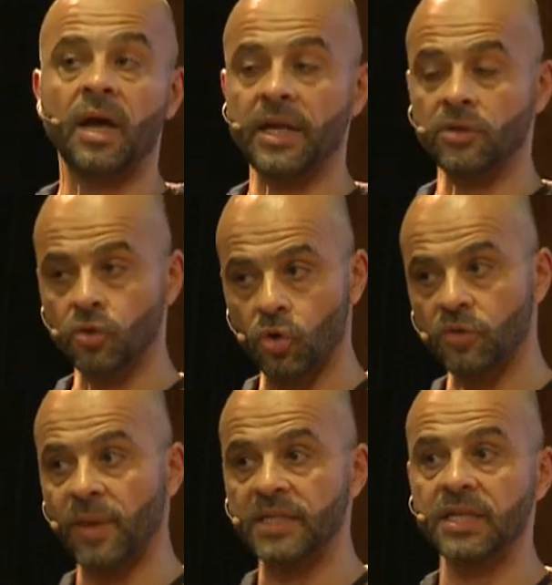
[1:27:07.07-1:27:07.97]
I
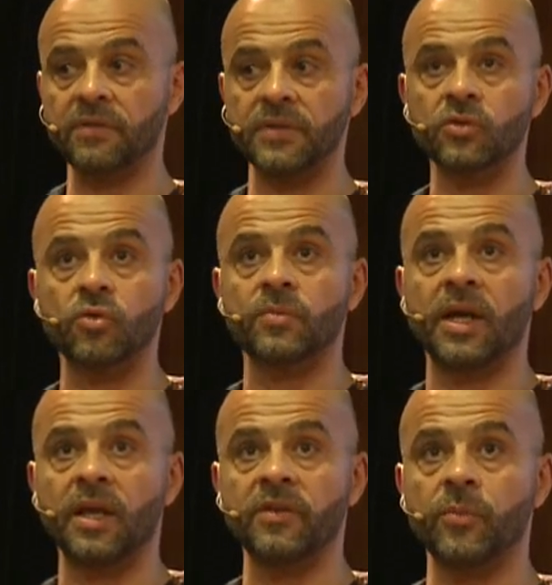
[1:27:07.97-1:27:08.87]
told myself this was my
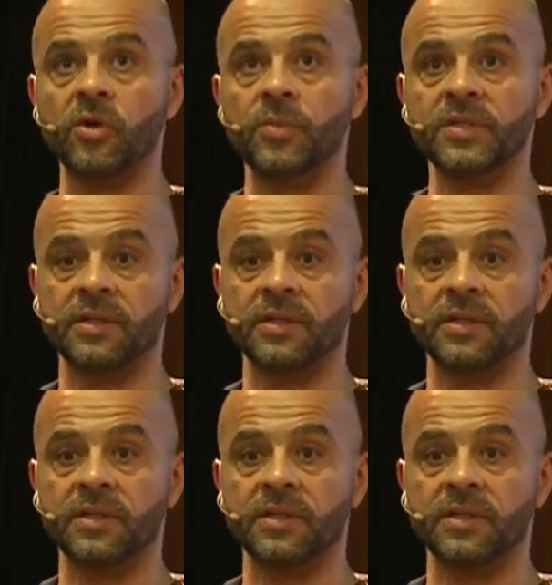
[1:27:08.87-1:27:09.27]
life purpose,